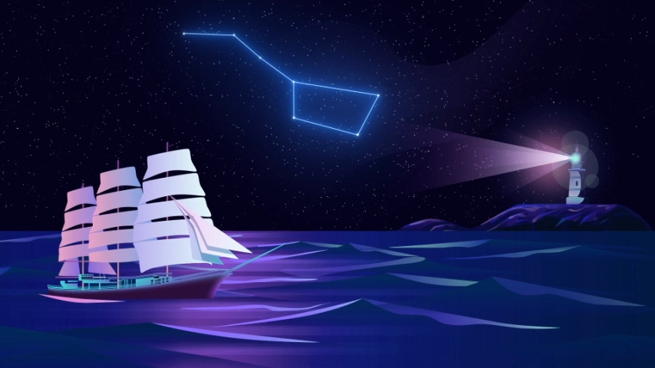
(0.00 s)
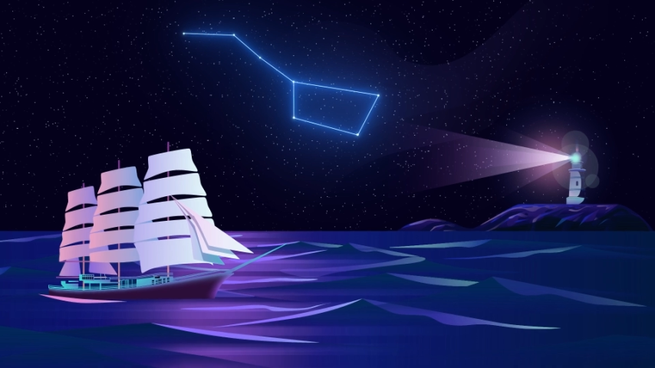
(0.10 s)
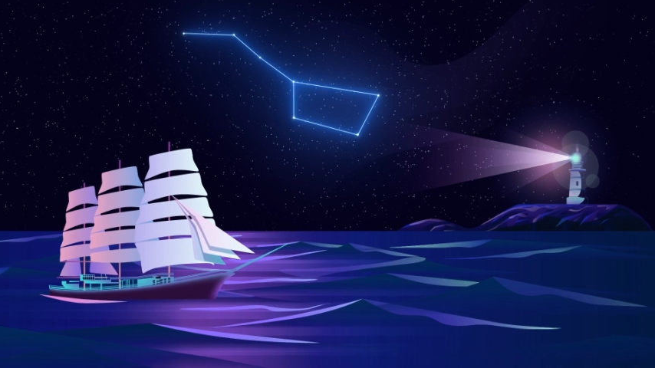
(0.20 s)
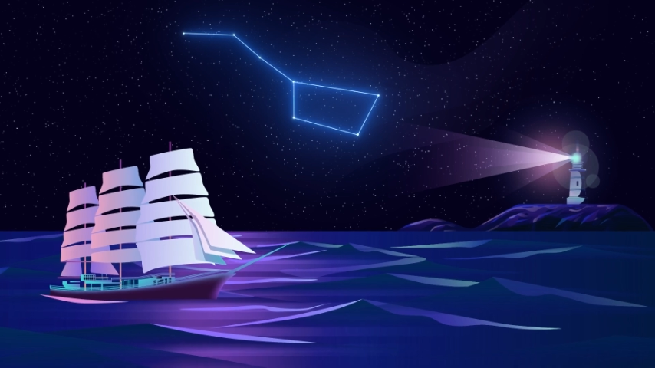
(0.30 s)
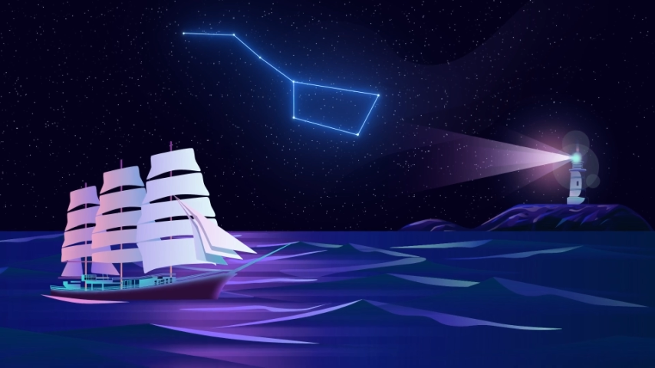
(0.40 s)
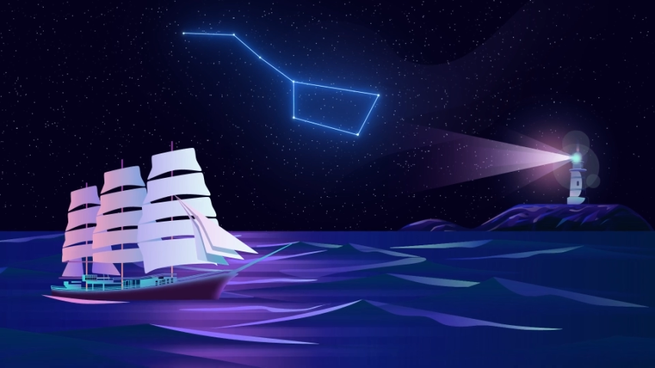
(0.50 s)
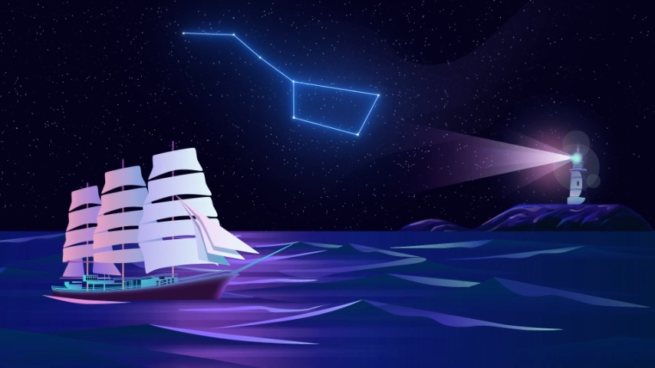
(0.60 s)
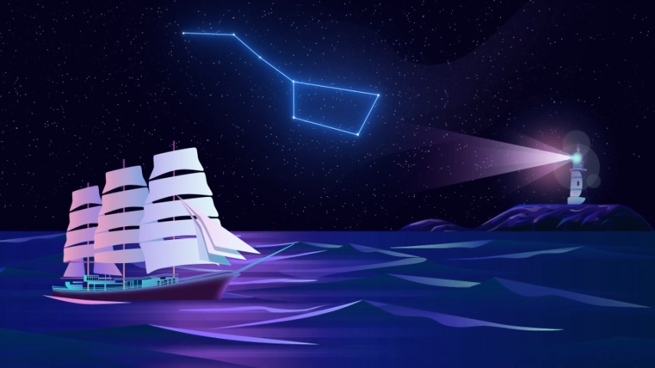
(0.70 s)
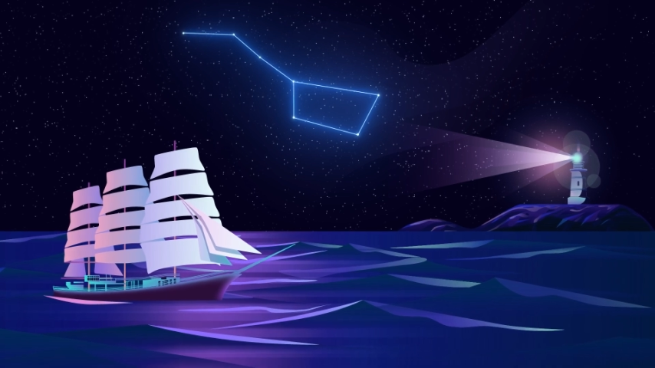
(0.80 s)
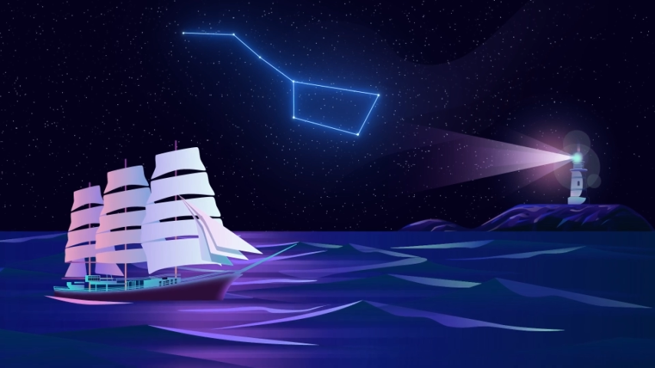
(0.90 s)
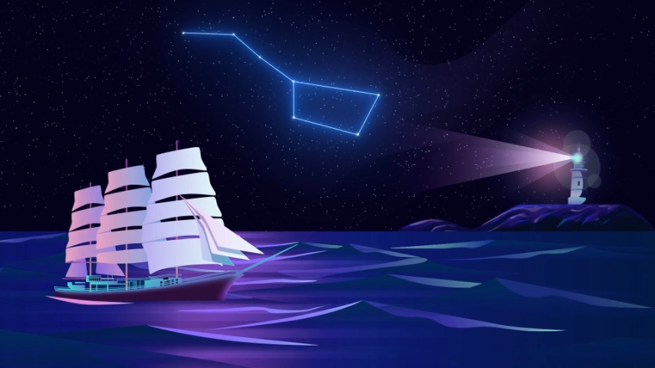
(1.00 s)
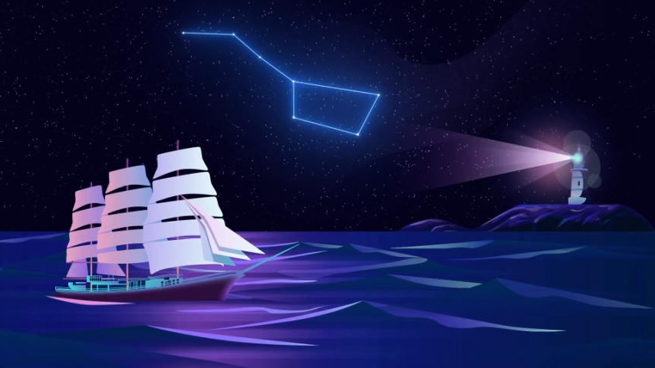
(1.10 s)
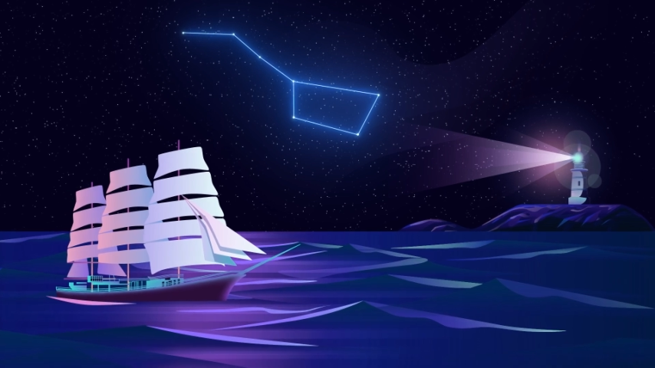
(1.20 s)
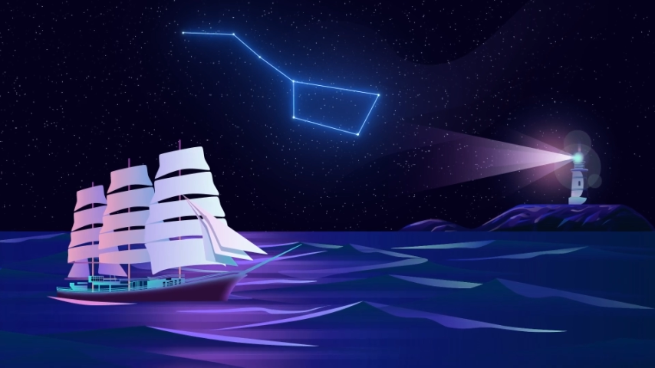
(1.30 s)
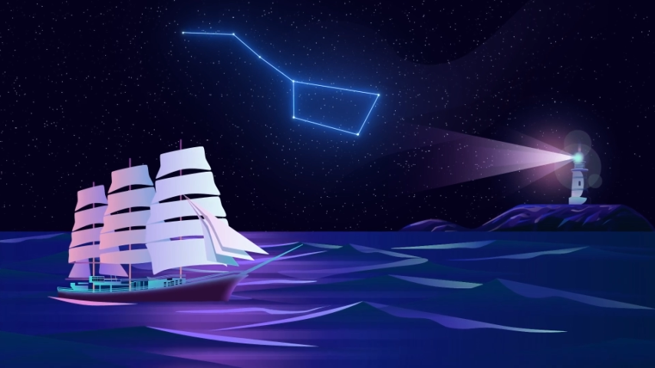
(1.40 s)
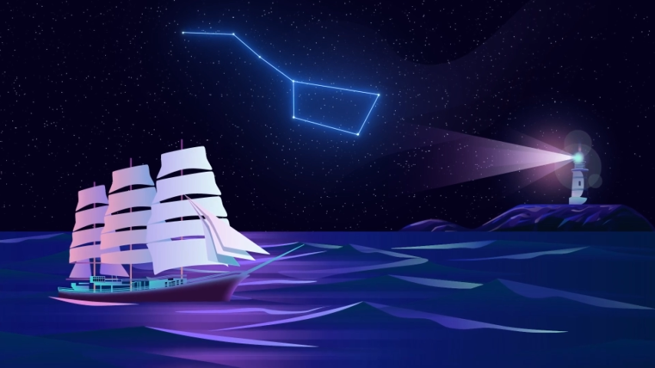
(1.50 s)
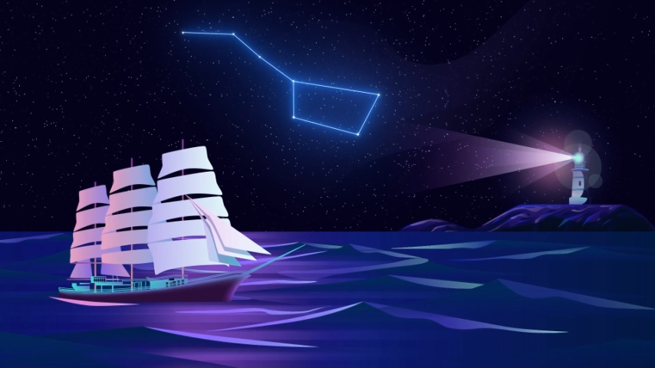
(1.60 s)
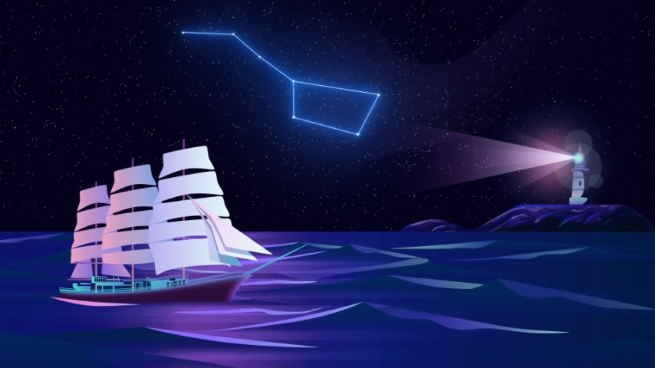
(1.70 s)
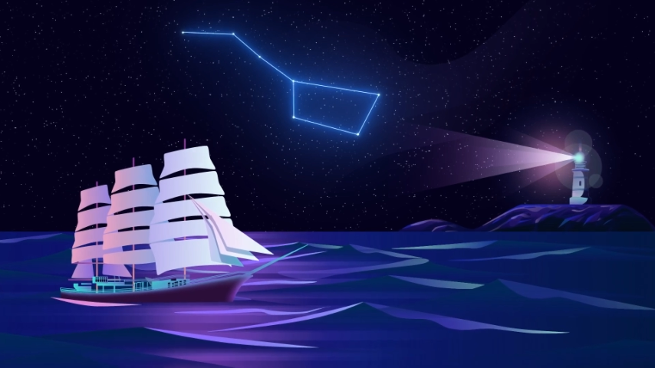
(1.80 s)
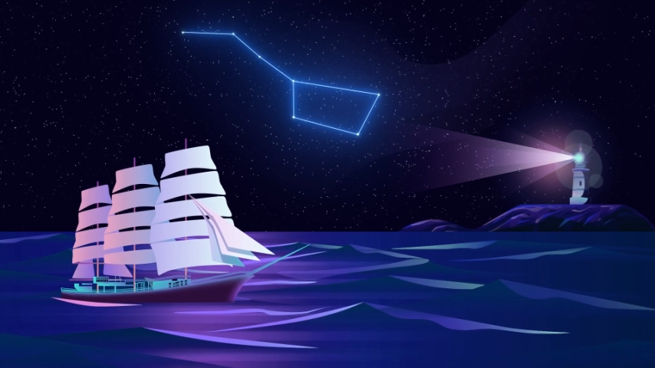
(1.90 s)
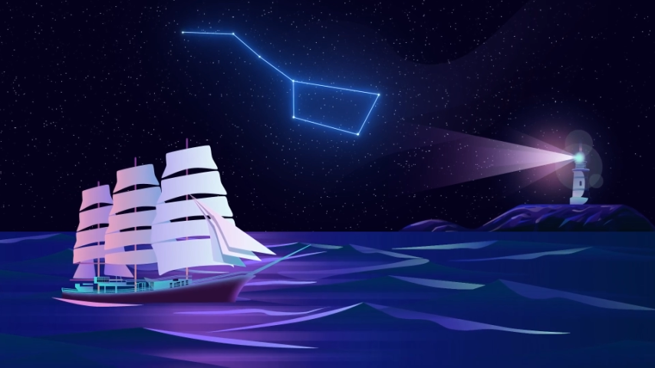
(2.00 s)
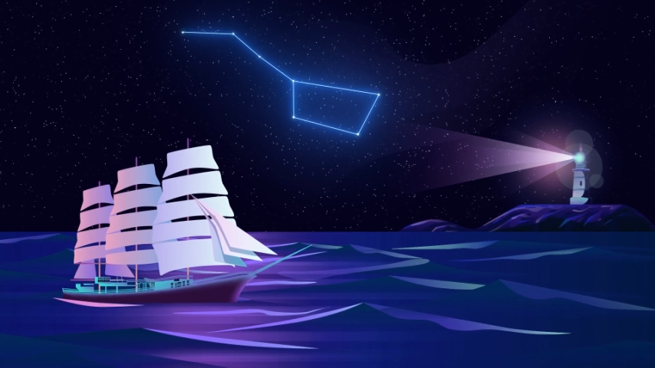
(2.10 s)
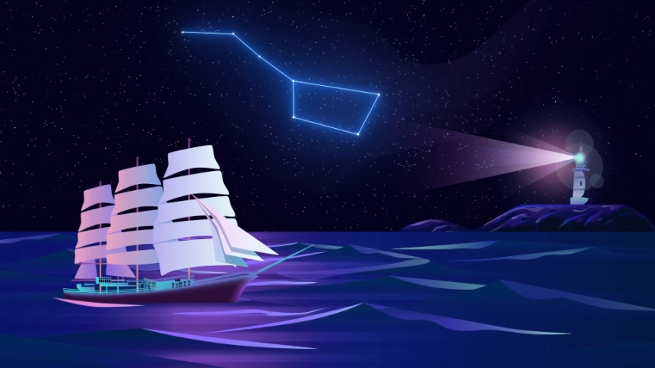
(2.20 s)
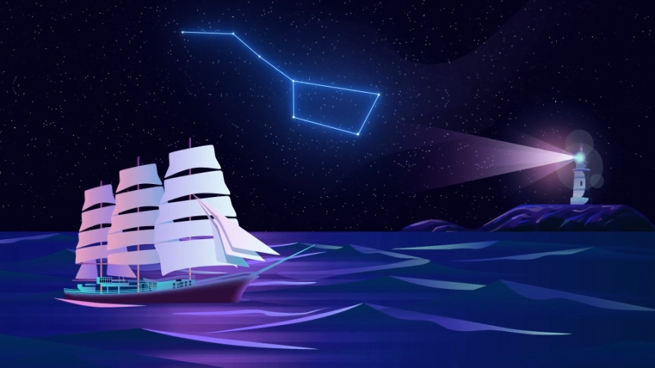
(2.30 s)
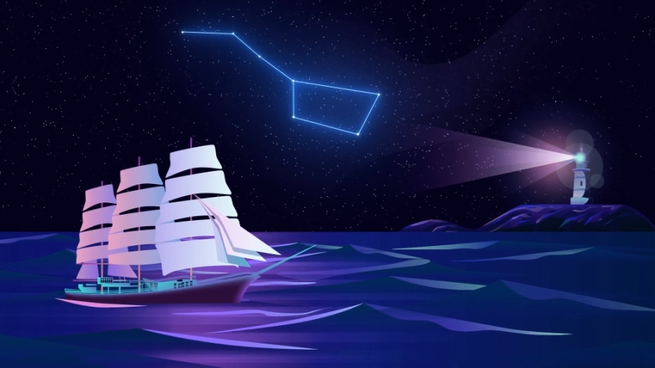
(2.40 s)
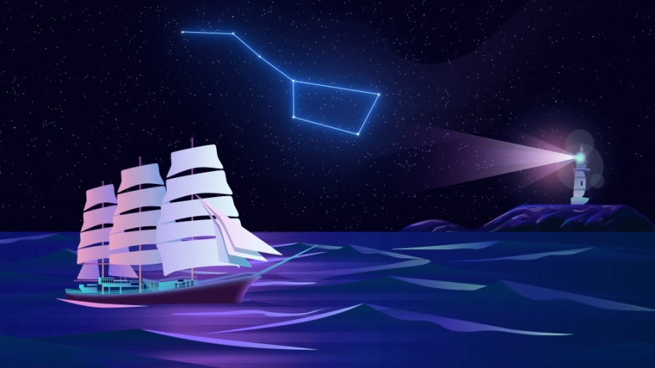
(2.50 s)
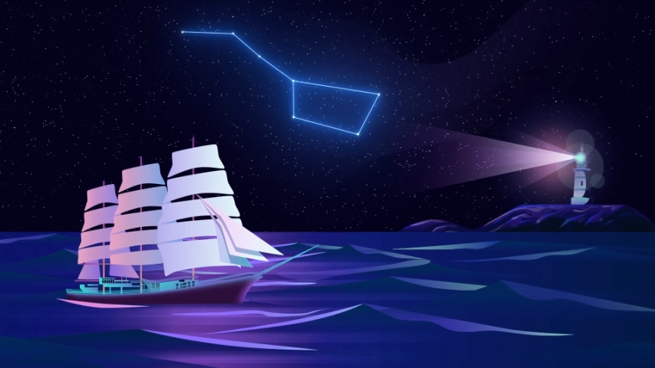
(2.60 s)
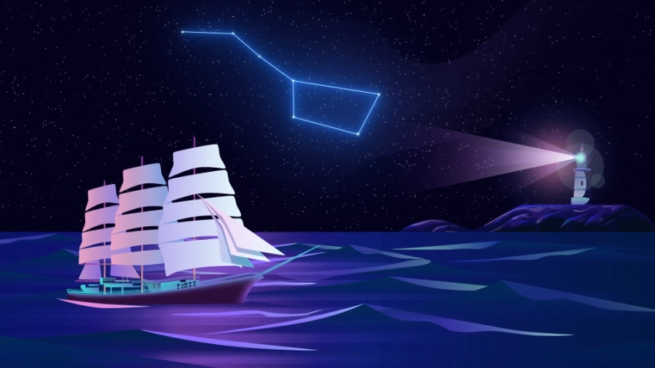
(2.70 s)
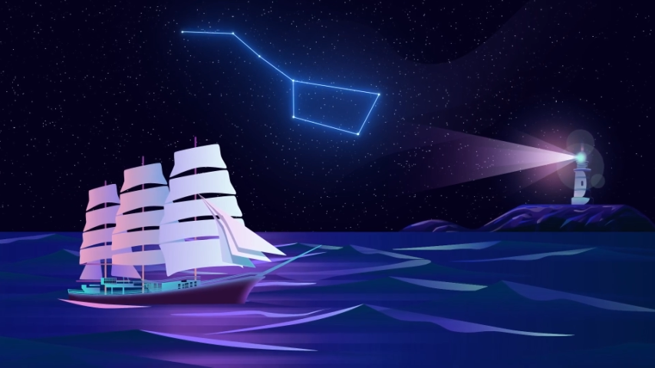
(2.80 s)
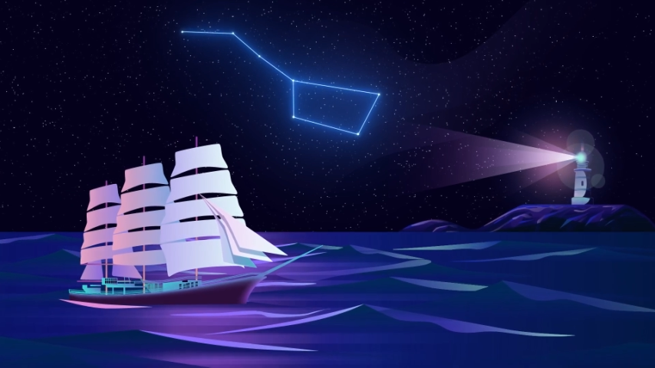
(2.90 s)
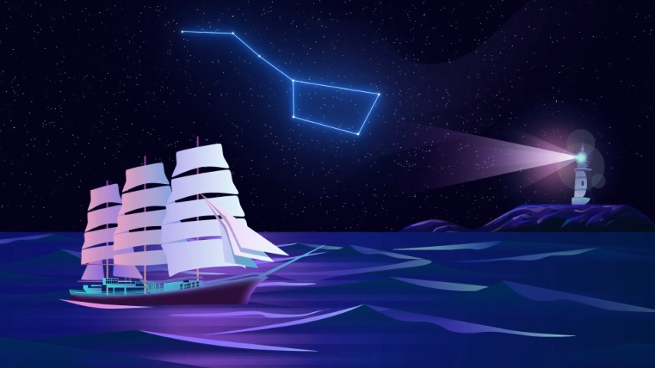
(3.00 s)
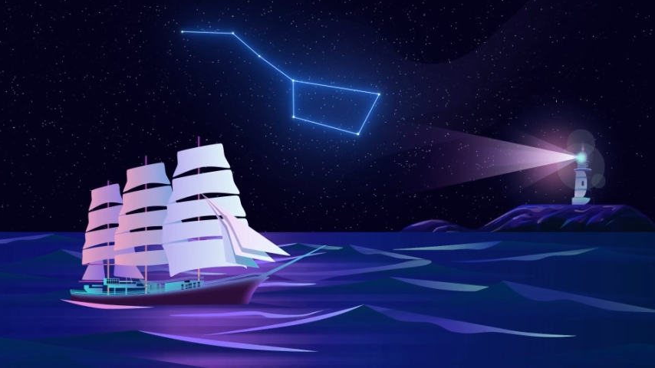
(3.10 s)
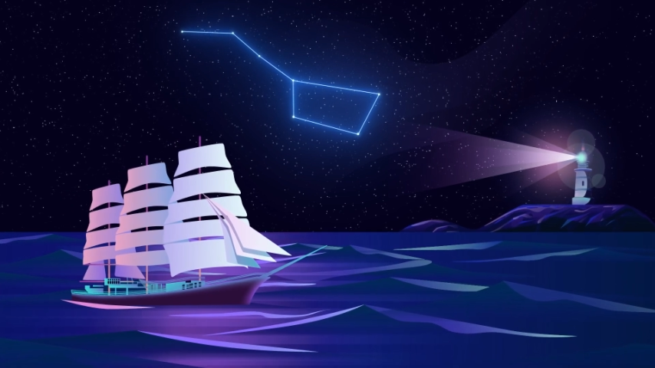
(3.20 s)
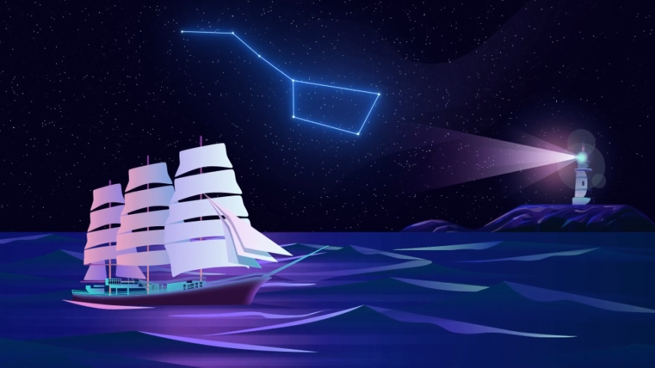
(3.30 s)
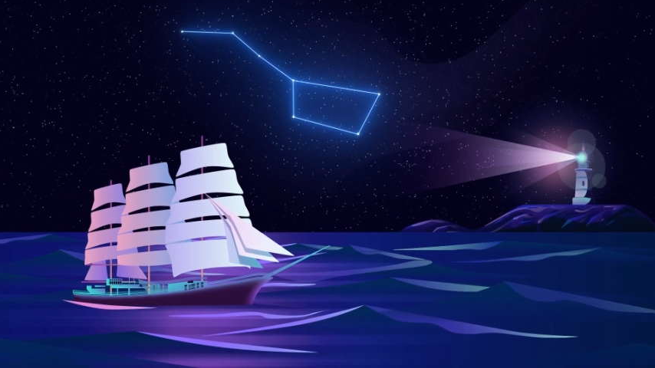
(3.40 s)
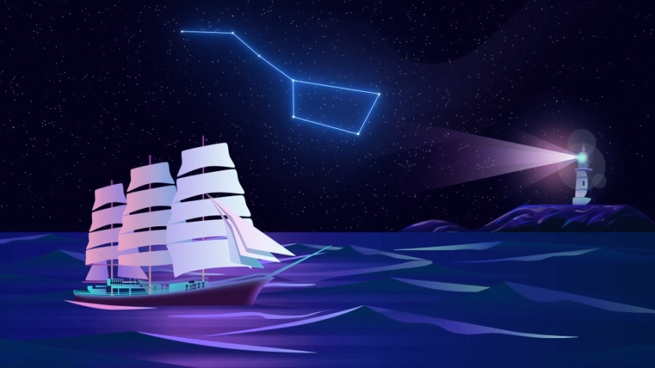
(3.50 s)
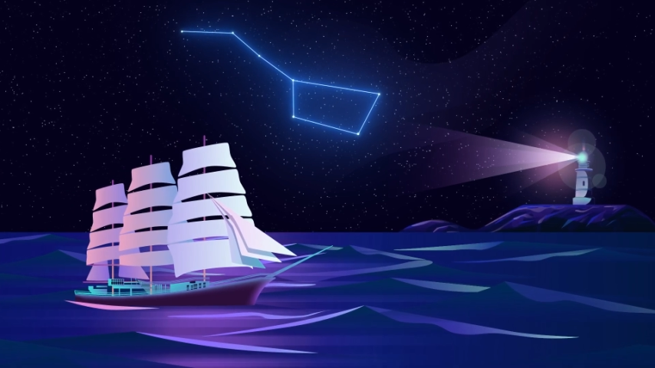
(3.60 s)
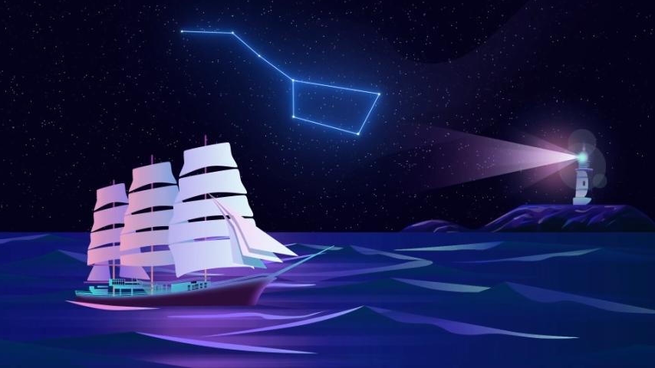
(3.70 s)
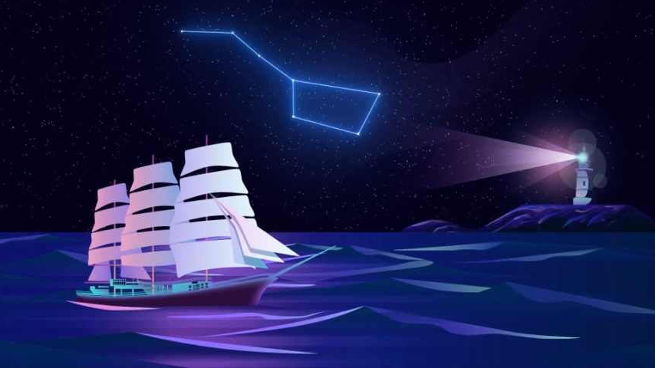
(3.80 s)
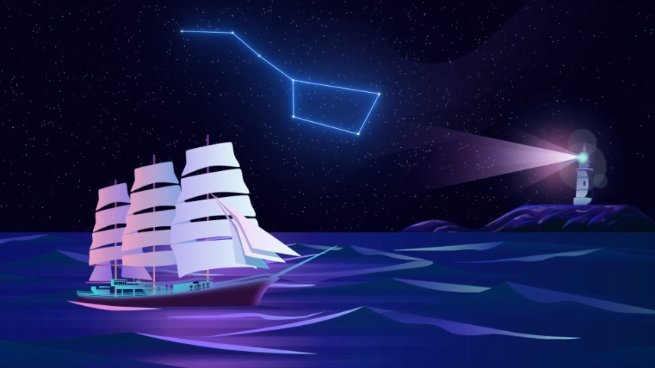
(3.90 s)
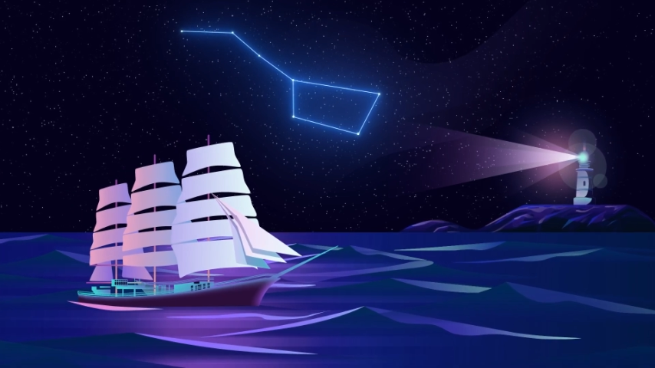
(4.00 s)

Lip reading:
[unreadable: no face in view]